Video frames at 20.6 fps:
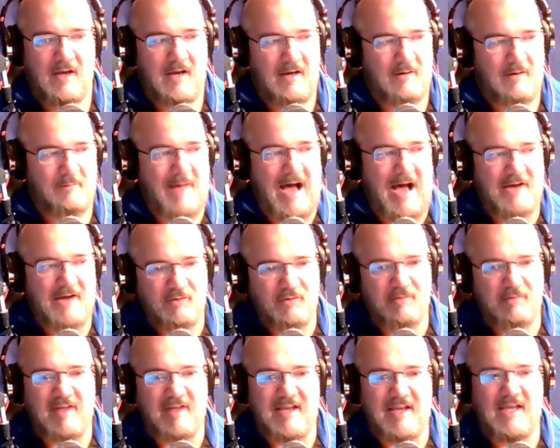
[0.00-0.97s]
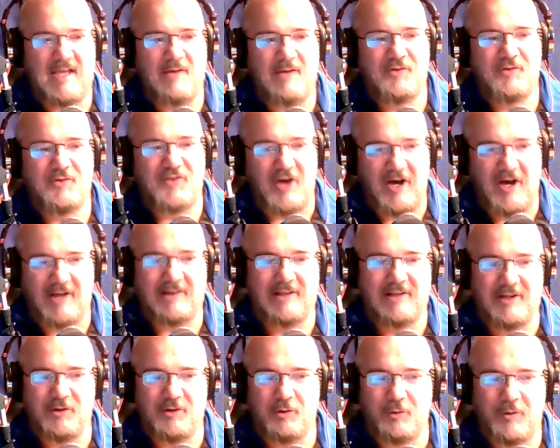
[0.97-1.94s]
Um, right. I do think he was a
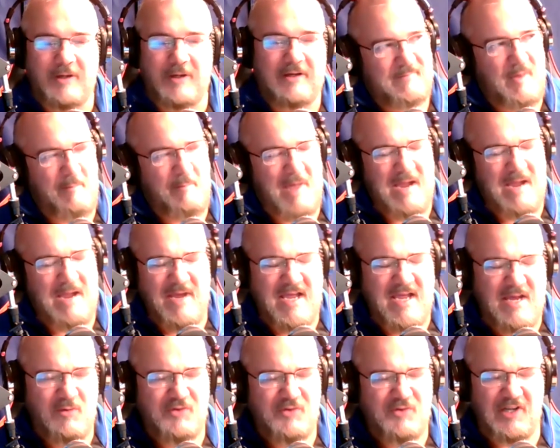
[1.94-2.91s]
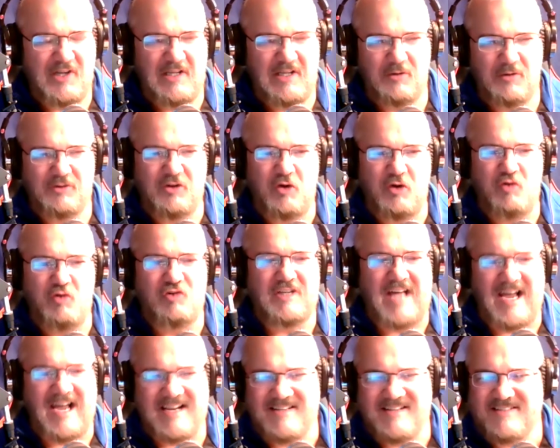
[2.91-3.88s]
little, maybe he was a little too
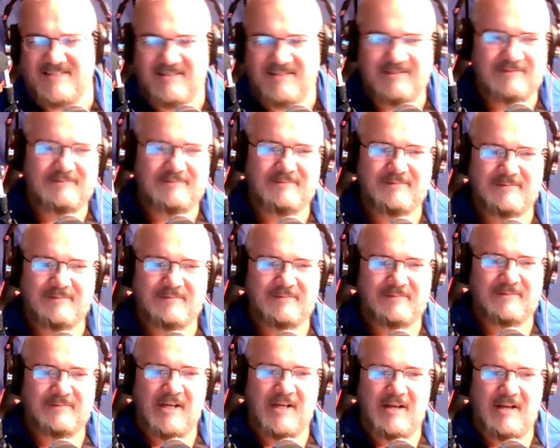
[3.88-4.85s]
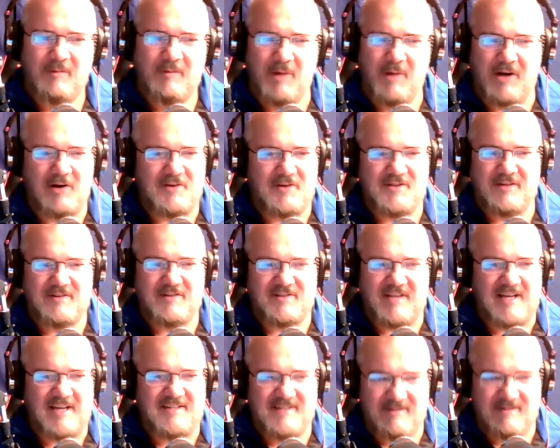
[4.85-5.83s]
nice because
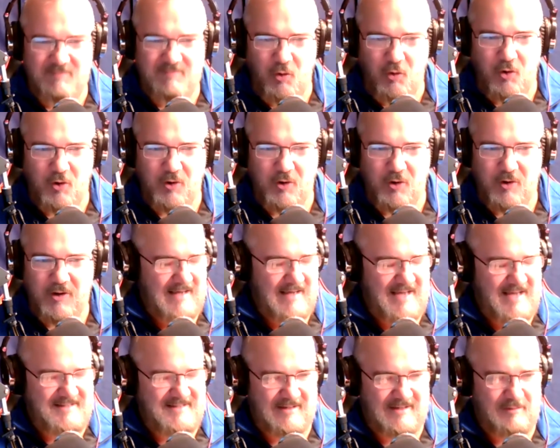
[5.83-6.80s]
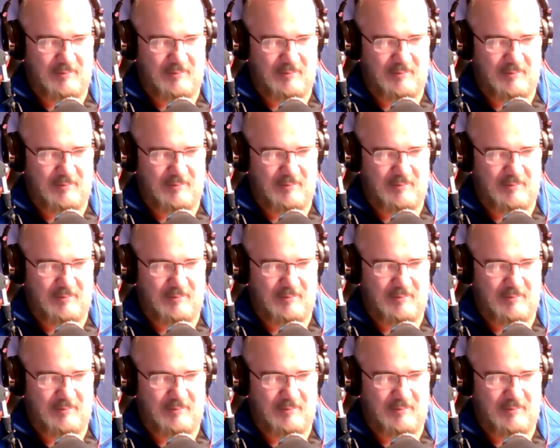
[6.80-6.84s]
Stacy Moore has a